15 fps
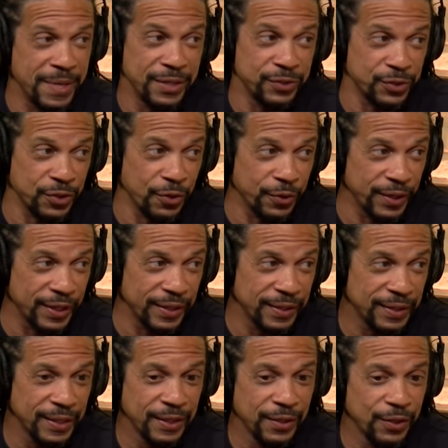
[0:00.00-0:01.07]
Minnesota
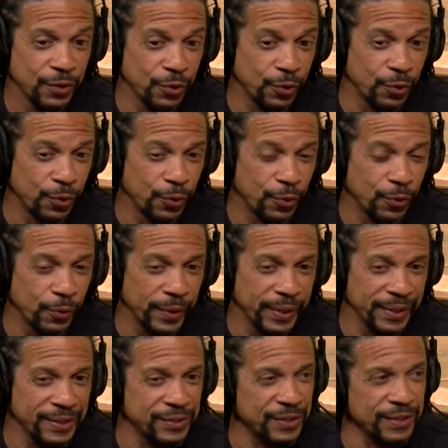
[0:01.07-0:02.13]
who
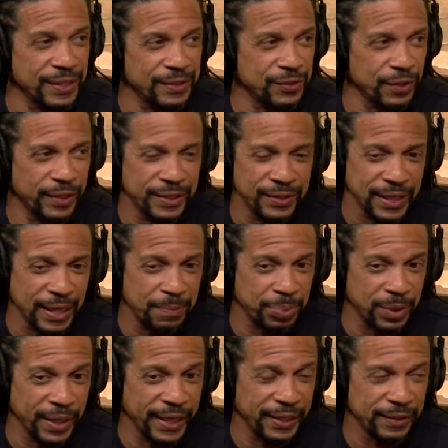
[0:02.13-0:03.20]
isn't necessarily He's not
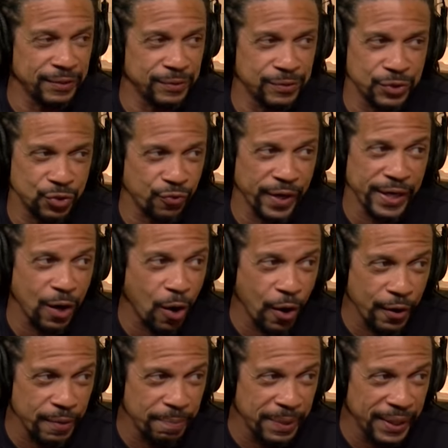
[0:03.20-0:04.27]
playing straight
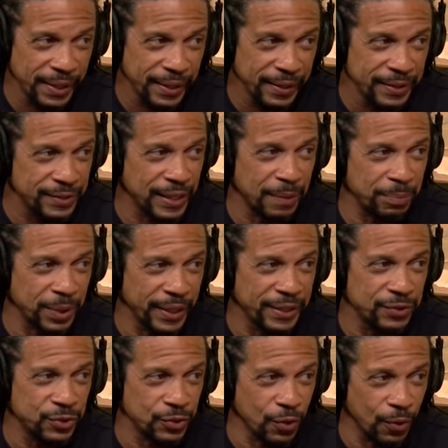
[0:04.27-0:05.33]
R and B. No, not he
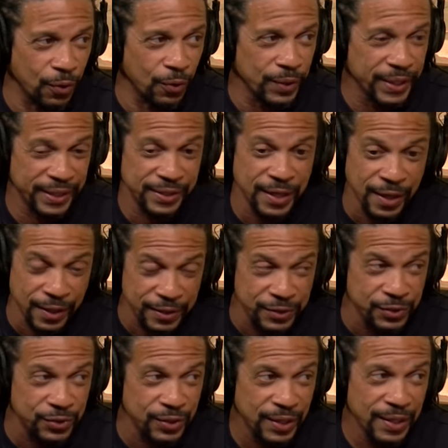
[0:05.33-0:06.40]
does soul. do R and B. He does. He
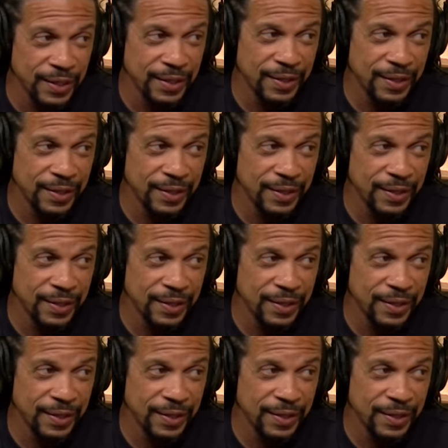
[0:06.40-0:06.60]
does.